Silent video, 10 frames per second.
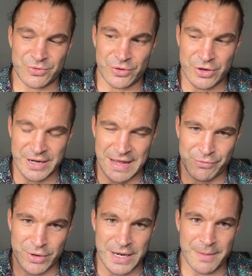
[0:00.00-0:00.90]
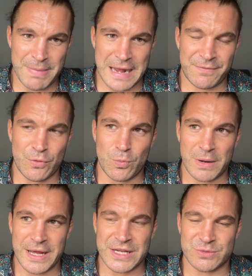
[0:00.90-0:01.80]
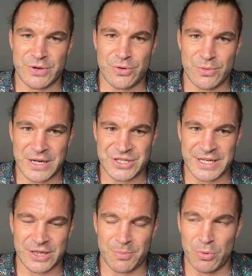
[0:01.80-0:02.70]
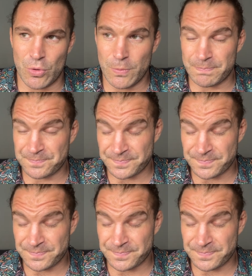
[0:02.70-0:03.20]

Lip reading: so you can have really impactful plays when you actually get the ball.